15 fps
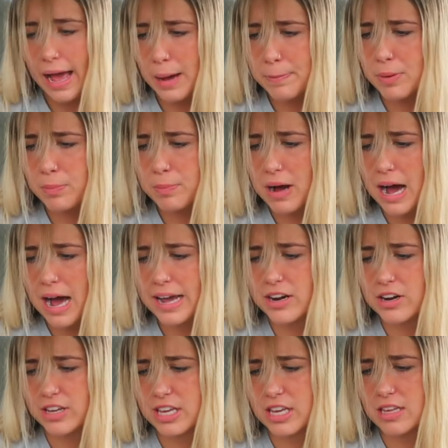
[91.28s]
Apple pie
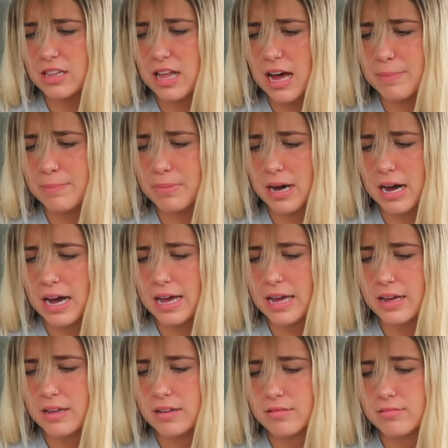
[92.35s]
or key lime
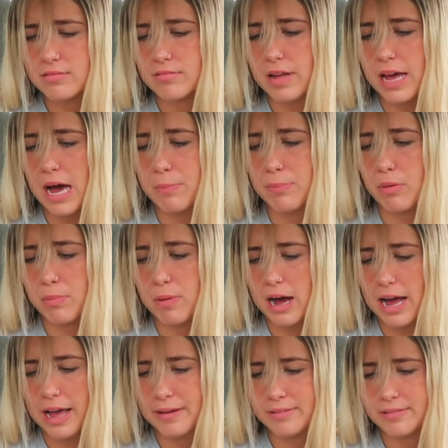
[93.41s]
pie? Apple
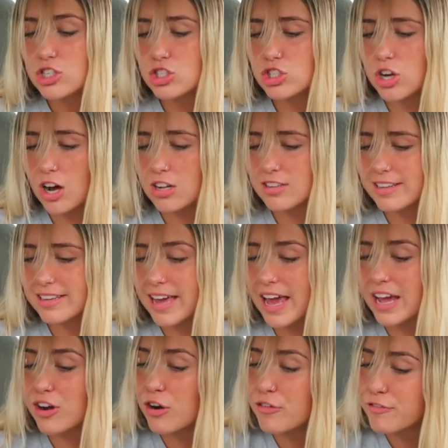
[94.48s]
pie. Chocolate
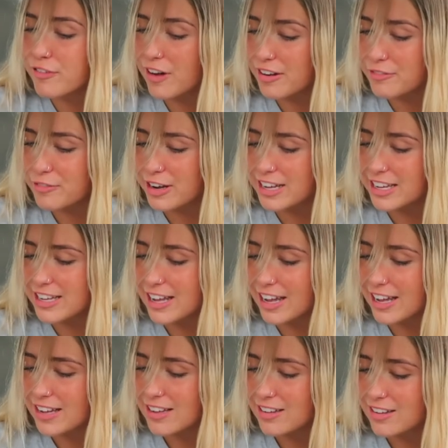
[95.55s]
cake or funfetti
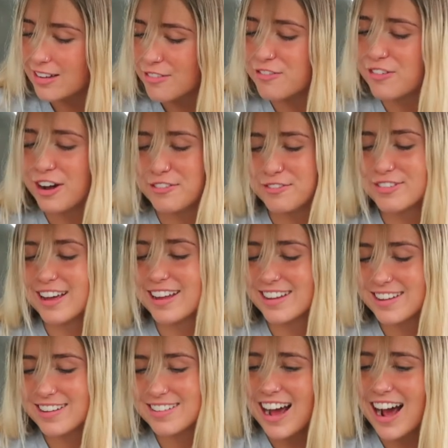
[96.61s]
cake?
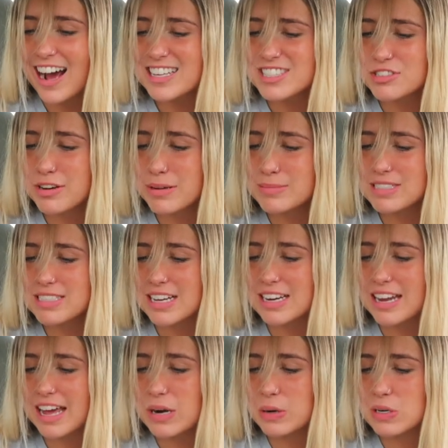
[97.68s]
Funfetti. Ice cream
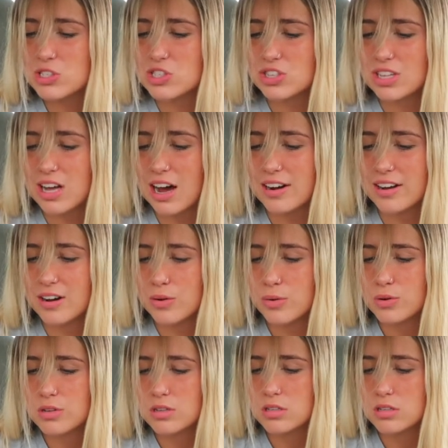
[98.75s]
sundae or gelato?